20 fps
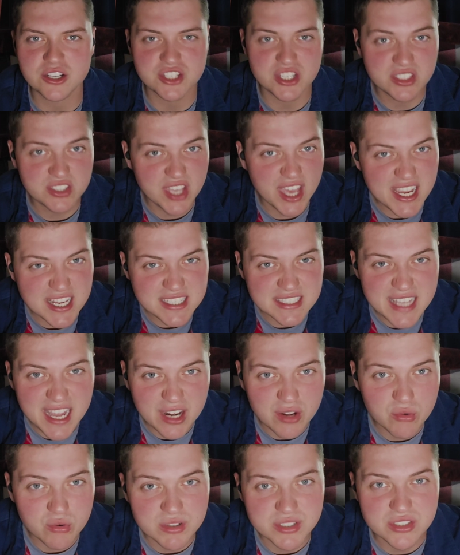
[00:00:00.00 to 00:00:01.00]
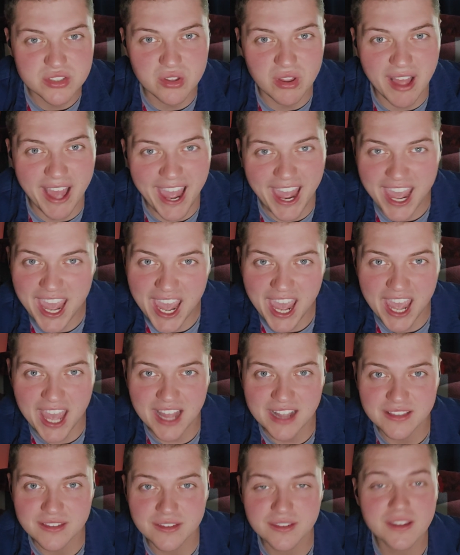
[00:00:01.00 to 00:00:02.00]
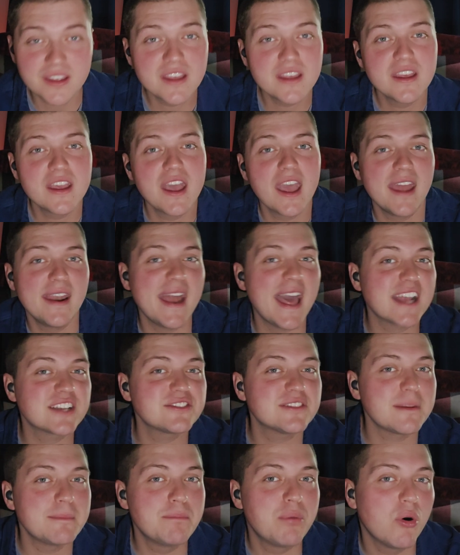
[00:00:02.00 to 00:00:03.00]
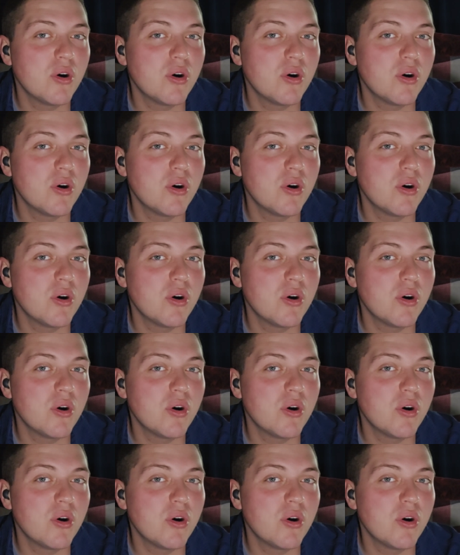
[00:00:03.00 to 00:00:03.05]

She takes that crystal hand and actually